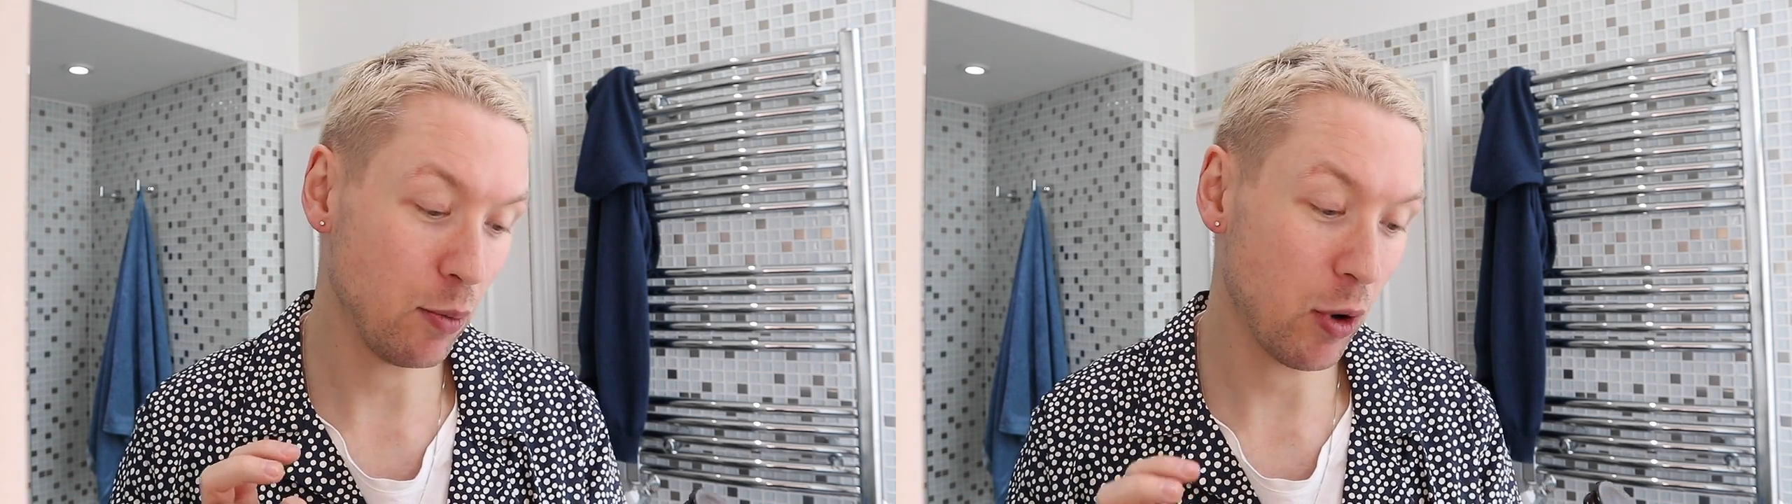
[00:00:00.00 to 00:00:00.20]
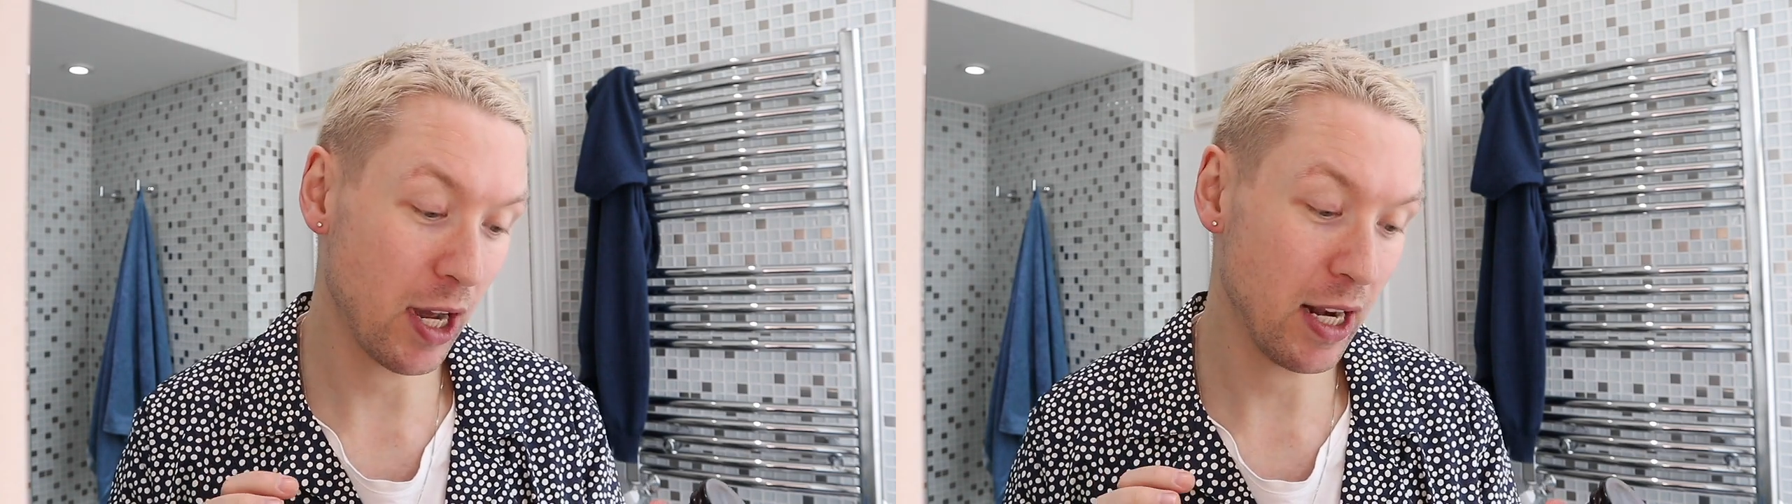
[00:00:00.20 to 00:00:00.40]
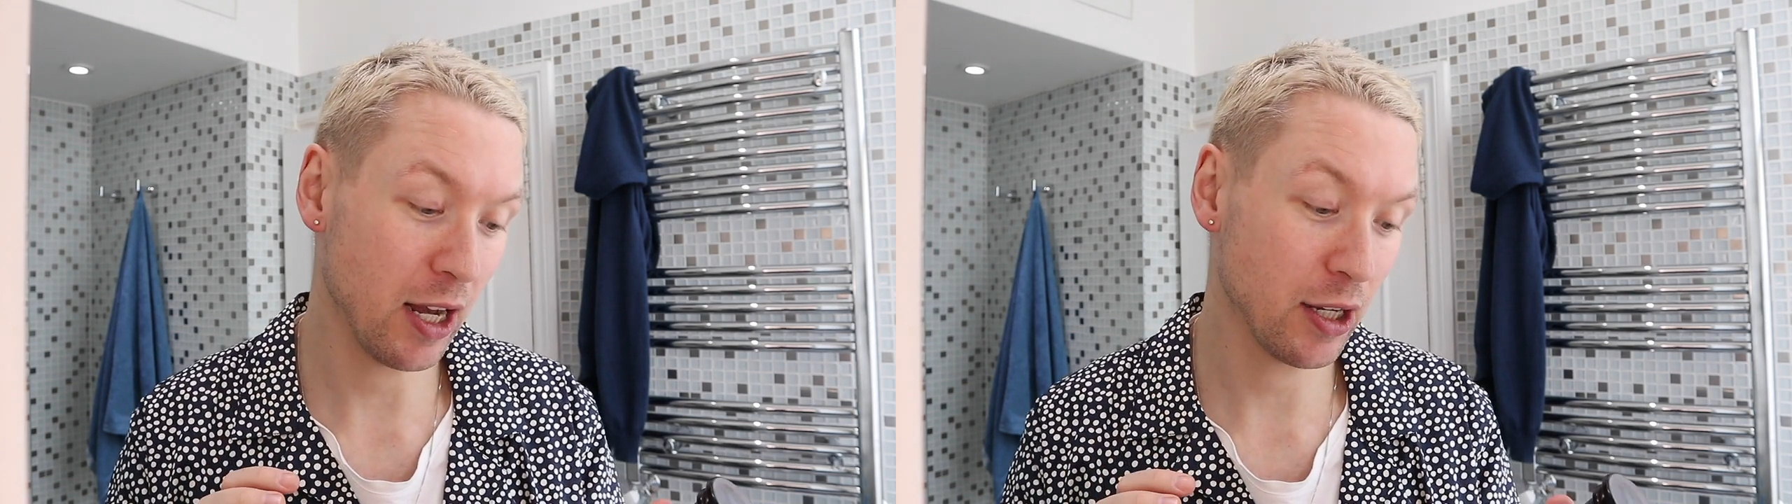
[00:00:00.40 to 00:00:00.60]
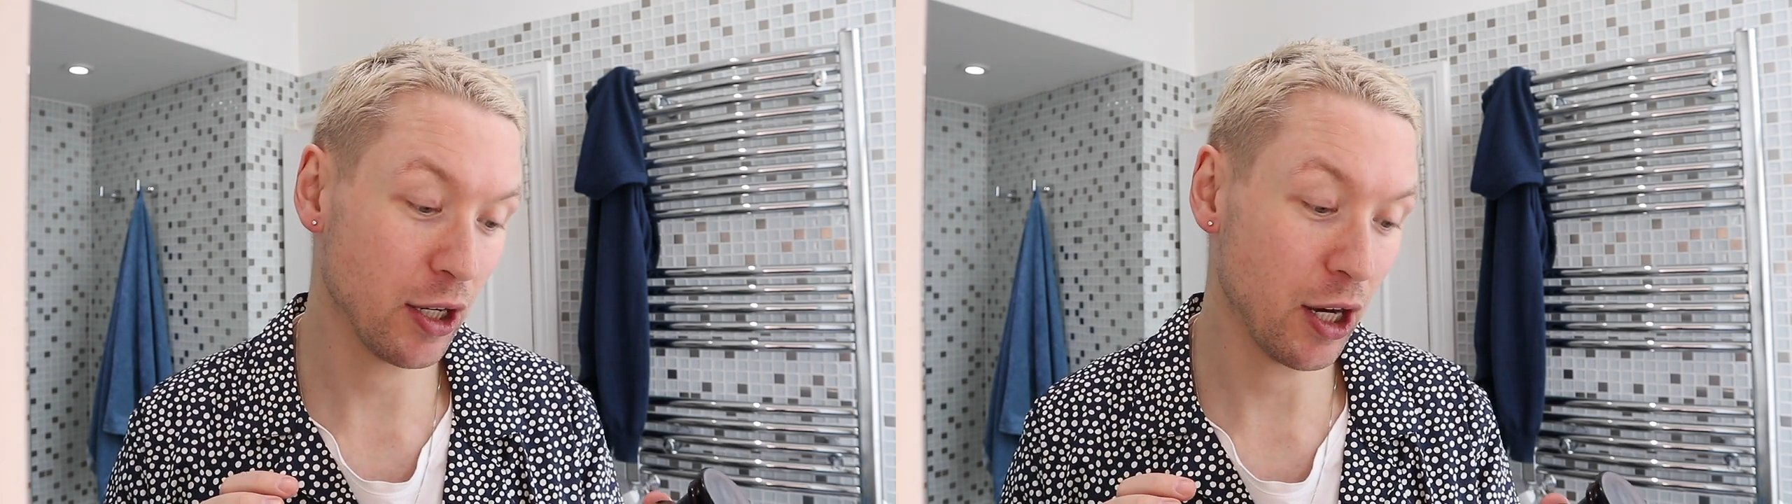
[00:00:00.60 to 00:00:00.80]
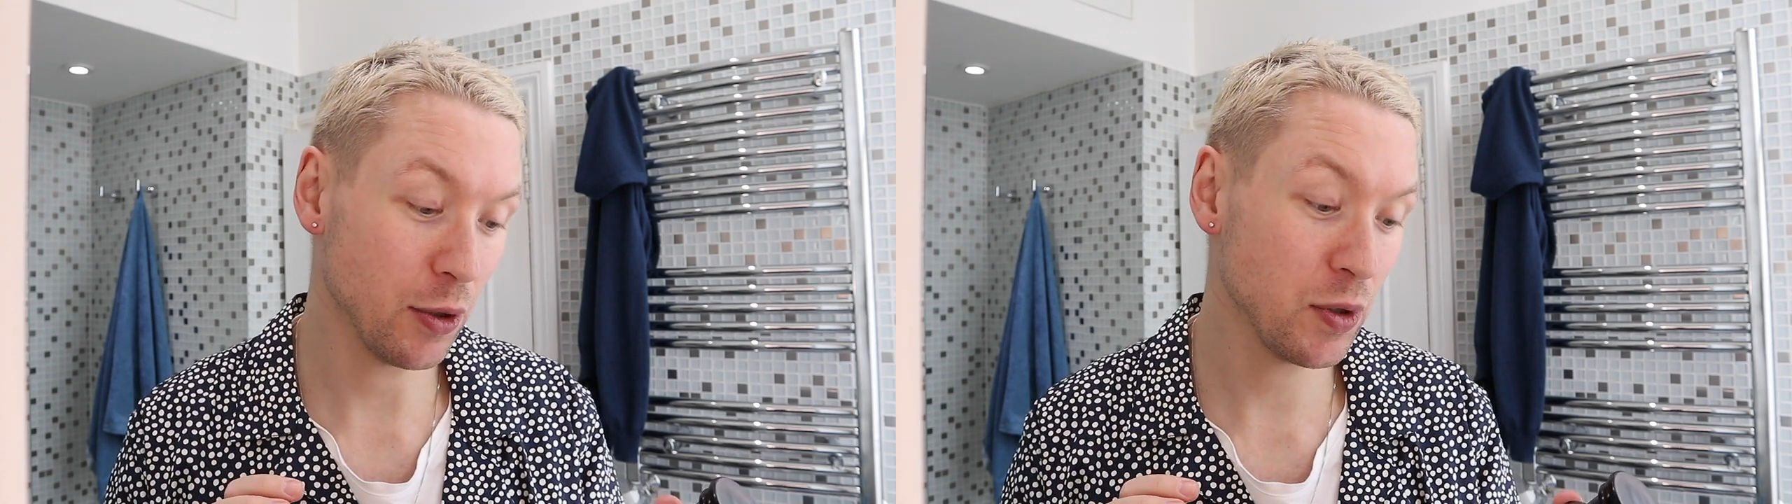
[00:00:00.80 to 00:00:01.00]
white like a
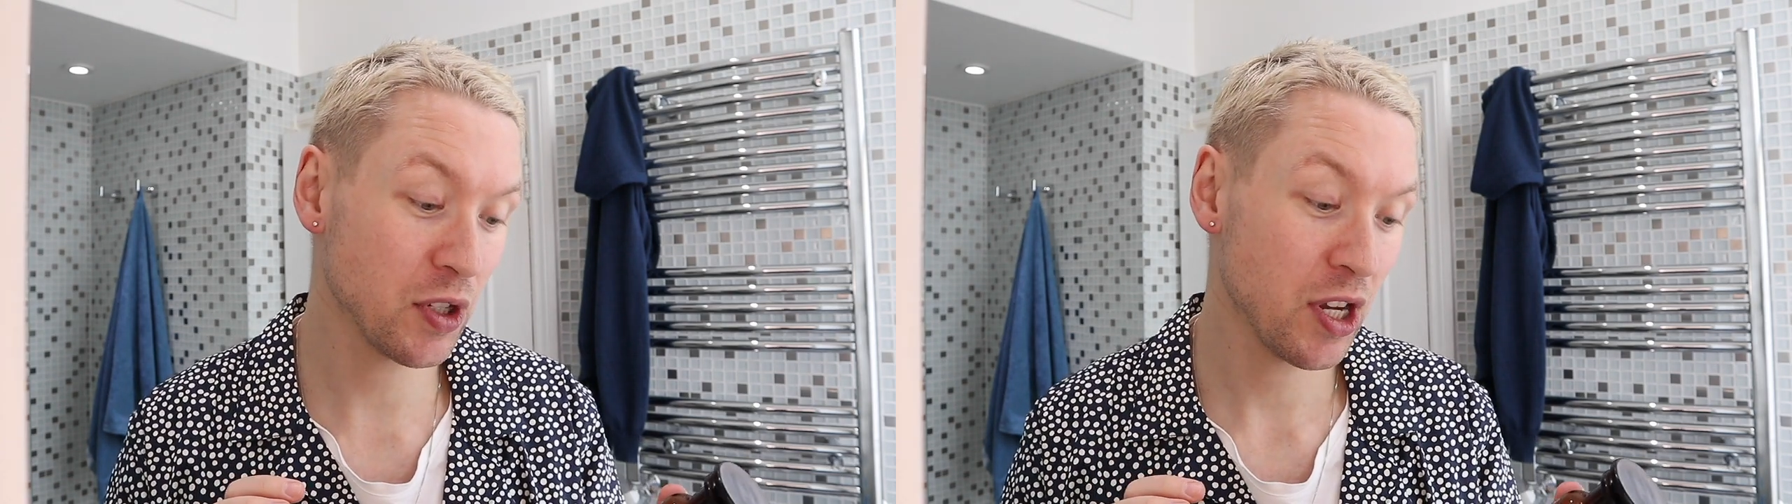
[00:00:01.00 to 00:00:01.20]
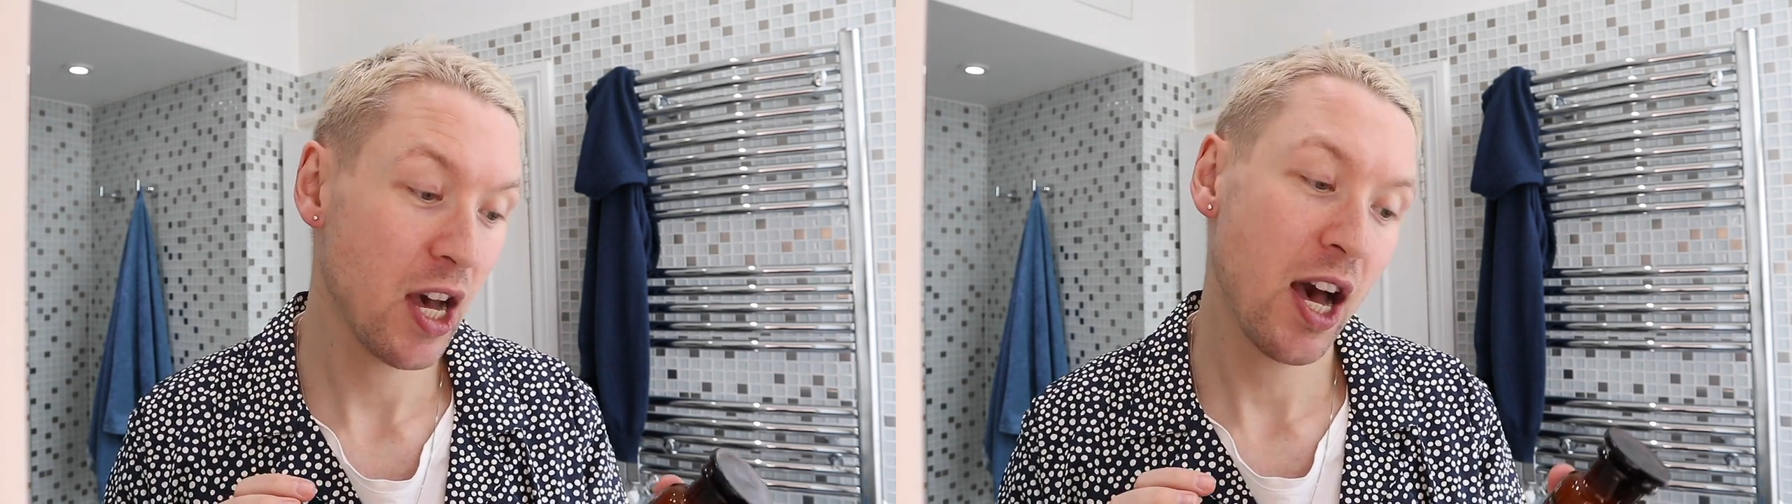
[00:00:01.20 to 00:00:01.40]
ghost.